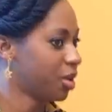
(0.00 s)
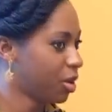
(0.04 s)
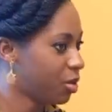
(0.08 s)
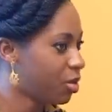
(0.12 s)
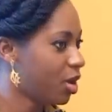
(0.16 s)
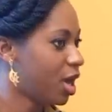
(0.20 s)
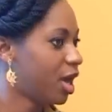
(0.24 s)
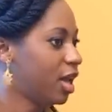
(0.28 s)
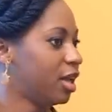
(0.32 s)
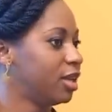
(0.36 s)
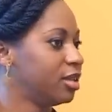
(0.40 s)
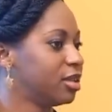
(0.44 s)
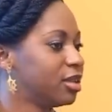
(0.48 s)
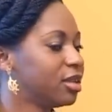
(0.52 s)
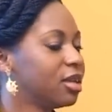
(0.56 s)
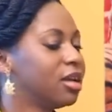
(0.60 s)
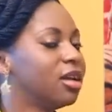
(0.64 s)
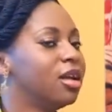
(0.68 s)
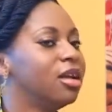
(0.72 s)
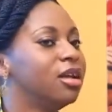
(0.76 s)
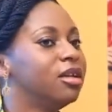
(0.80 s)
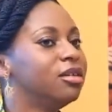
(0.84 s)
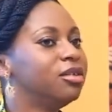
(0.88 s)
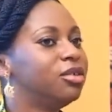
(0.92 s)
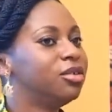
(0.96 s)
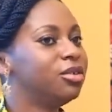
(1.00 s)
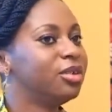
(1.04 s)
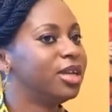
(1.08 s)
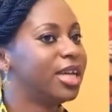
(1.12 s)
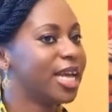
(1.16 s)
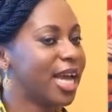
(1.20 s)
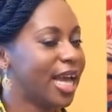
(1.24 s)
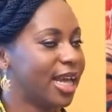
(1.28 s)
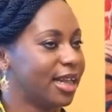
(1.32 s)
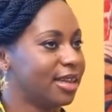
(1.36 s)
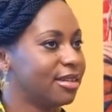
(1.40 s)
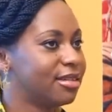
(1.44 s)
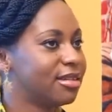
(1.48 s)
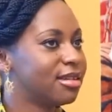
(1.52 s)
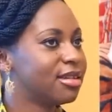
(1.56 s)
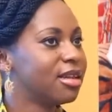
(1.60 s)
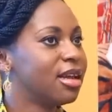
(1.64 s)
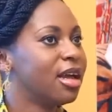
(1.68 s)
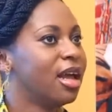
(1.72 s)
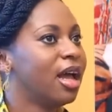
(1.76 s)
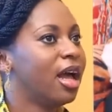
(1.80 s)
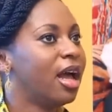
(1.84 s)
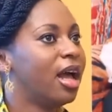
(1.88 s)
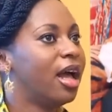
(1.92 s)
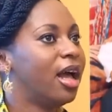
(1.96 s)
required to get
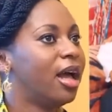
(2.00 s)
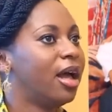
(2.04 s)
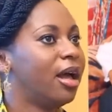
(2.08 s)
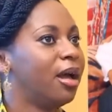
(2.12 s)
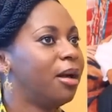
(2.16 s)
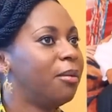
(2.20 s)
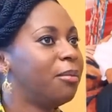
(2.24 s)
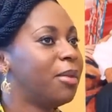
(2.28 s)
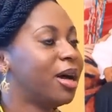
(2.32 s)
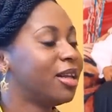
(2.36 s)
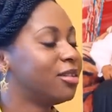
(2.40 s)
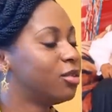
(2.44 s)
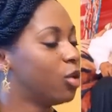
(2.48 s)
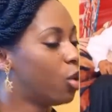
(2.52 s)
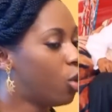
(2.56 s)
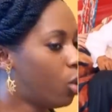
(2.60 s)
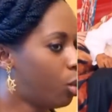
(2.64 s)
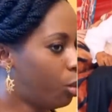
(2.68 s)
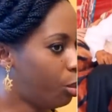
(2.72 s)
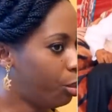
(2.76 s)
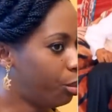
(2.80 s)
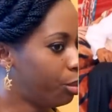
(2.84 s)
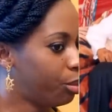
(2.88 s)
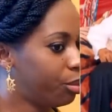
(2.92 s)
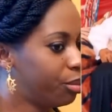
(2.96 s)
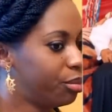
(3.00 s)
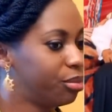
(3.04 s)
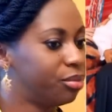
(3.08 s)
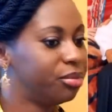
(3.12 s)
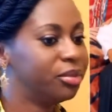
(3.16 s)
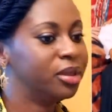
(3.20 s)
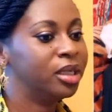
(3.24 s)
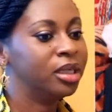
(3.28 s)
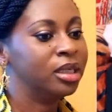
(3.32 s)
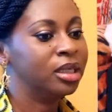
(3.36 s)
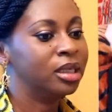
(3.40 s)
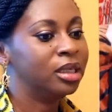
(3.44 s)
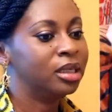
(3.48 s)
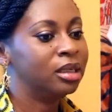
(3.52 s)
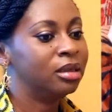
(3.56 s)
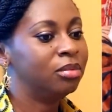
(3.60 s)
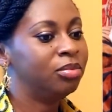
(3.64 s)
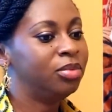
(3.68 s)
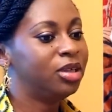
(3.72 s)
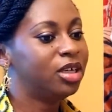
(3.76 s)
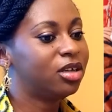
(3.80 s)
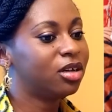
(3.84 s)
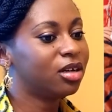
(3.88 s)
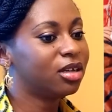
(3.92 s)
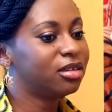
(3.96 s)
um, at home
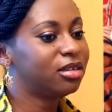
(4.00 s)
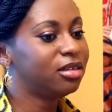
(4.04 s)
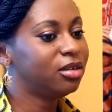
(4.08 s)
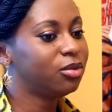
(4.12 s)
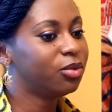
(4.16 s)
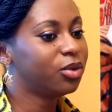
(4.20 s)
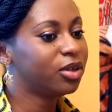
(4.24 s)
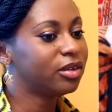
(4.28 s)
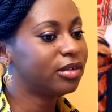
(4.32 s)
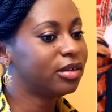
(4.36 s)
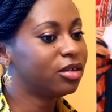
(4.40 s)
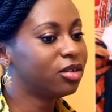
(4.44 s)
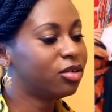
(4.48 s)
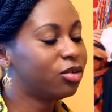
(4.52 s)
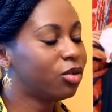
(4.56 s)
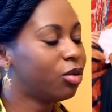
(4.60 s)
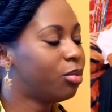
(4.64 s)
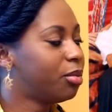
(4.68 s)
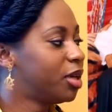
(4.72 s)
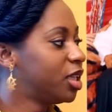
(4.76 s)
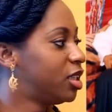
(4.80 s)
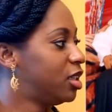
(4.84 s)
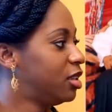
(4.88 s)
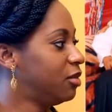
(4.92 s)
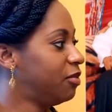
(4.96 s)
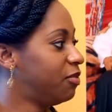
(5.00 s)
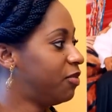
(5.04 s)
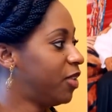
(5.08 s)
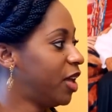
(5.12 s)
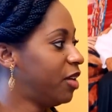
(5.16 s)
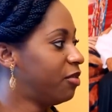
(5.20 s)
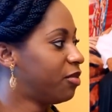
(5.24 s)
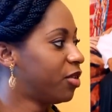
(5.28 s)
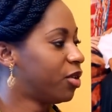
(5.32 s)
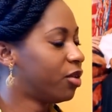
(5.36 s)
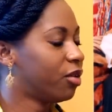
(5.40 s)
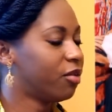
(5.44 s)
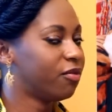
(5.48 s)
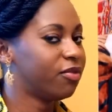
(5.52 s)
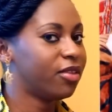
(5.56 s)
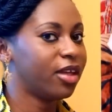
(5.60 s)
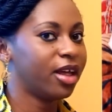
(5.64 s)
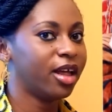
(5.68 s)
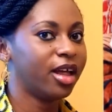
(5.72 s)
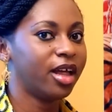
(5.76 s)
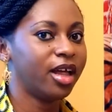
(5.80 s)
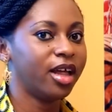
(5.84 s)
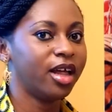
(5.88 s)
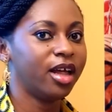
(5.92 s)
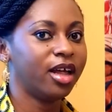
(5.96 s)
because he wasn't so much in favor of
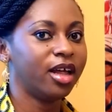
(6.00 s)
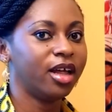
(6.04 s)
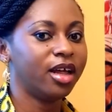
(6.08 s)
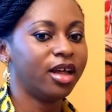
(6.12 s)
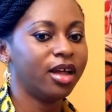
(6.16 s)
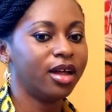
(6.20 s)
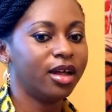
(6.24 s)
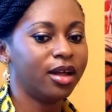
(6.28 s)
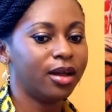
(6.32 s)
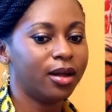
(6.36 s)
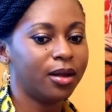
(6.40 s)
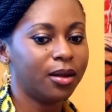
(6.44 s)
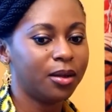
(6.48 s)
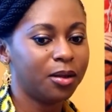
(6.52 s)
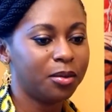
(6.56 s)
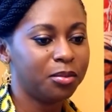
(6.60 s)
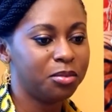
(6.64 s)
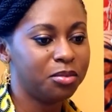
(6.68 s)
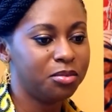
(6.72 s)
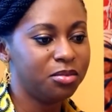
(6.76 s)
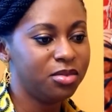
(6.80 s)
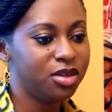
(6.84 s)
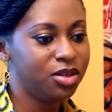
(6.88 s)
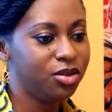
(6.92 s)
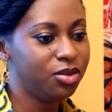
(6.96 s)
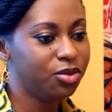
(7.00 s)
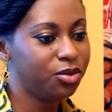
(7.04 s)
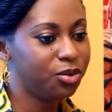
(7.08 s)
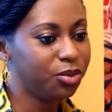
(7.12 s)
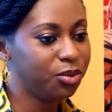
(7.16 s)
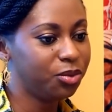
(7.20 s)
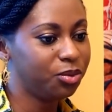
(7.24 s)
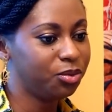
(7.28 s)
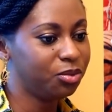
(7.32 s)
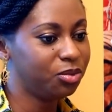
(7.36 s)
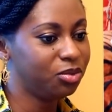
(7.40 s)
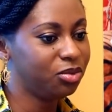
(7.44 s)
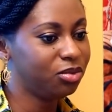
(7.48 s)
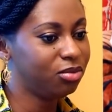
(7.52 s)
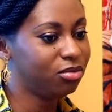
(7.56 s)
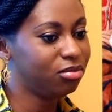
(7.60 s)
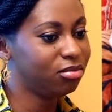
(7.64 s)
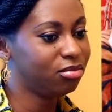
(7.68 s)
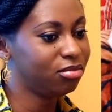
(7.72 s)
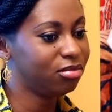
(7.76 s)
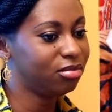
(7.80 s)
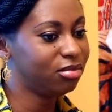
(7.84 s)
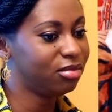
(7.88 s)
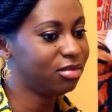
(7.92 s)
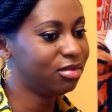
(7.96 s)
the um, new
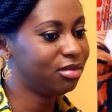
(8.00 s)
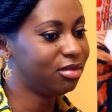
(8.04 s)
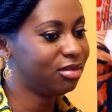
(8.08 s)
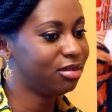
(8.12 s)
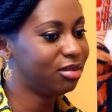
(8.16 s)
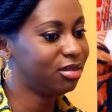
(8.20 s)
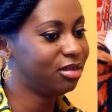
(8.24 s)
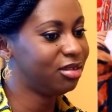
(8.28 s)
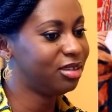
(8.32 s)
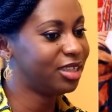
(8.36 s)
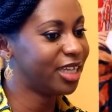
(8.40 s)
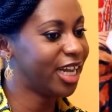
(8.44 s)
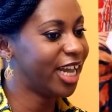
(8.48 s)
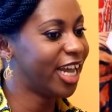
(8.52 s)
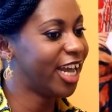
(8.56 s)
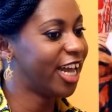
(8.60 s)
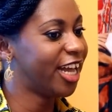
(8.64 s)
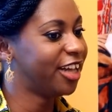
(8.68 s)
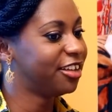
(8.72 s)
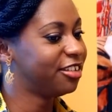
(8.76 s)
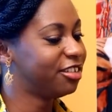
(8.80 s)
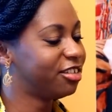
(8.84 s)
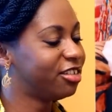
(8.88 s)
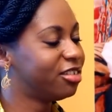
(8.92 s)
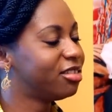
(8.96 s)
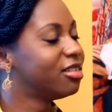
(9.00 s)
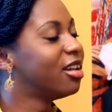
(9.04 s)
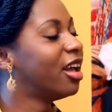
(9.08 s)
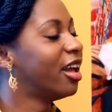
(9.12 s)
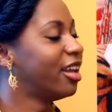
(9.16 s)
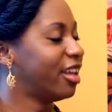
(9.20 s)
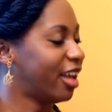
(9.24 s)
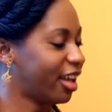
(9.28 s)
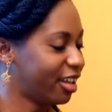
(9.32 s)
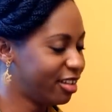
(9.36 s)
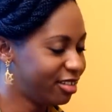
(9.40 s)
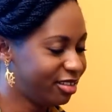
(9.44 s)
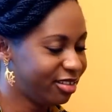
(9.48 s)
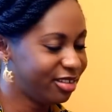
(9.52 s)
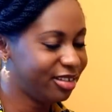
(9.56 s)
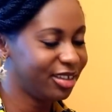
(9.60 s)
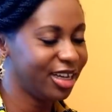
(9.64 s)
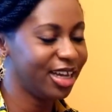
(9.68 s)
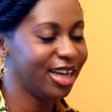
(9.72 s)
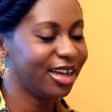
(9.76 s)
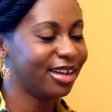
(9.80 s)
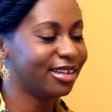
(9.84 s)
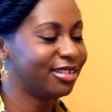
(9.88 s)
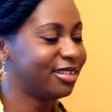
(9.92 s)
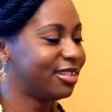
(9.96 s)
JSS system. Uh,
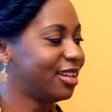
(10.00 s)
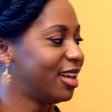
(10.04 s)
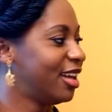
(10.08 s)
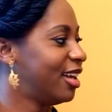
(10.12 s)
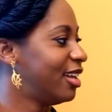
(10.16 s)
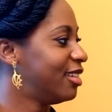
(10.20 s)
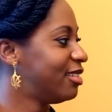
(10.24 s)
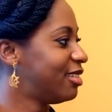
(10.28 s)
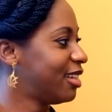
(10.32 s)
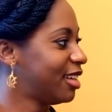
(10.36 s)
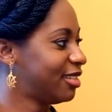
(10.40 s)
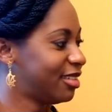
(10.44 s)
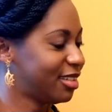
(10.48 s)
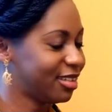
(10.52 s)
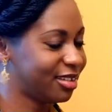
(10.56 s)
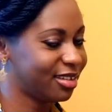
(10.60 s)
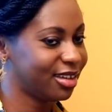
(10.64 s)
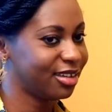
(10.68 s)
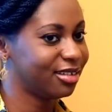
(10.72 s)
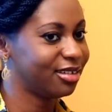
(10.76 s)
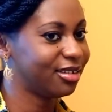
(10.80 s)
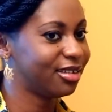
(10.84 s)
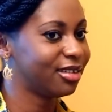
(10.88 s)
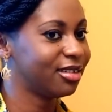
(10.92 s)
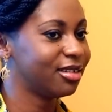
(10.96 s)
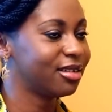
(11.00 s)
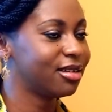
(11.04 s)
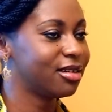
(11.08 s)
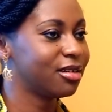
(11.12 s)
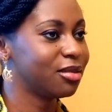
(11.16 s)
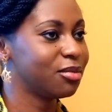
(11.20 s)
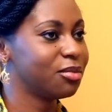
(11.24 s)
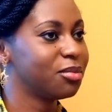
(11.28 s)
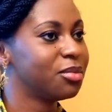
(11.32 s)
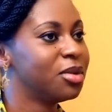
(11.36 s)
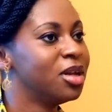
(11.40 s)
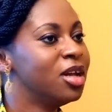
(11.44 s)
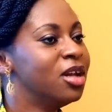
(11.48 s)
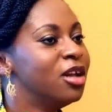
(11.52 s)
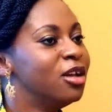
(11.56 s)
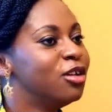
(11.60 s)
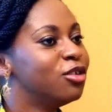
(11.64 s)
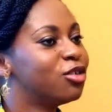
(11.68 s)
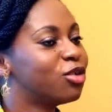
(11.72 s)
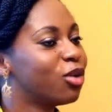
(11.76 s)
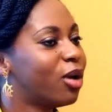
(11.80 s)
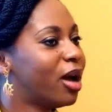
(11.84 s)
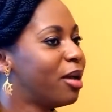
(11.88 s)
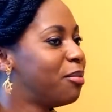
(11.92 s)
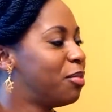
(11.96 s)
yeah, SSS system.
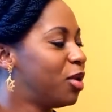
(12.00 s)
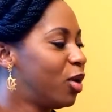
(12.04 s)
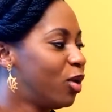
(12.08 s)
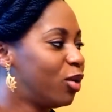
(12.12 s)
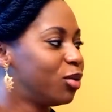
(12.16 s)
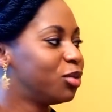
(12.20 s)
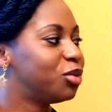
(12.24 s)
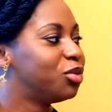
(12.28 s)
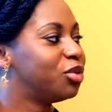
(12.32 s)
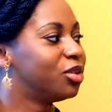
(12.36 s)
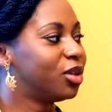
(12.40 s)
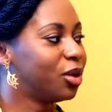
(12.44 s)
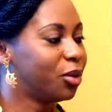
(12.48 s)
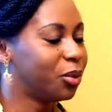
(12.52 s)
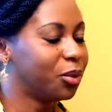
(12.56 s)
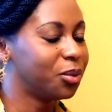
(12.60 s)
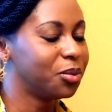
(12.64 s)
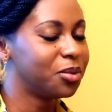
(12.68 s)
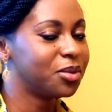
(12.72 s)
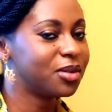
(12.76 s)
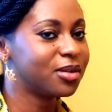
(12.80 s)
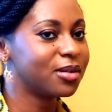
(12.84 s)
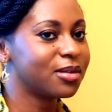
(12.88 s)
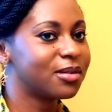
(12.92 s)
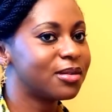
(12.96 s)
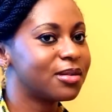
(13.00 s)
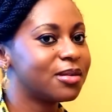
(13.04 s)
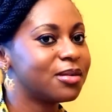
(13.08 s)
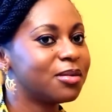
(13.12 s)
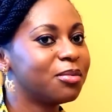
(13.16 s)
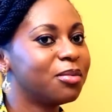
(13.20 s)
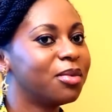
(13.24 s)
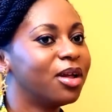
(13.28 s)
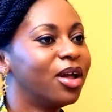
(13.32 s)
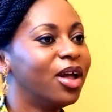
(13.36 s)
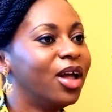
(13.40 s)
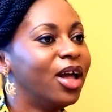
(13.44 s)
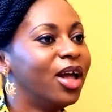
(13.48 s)
So I belong to the old system.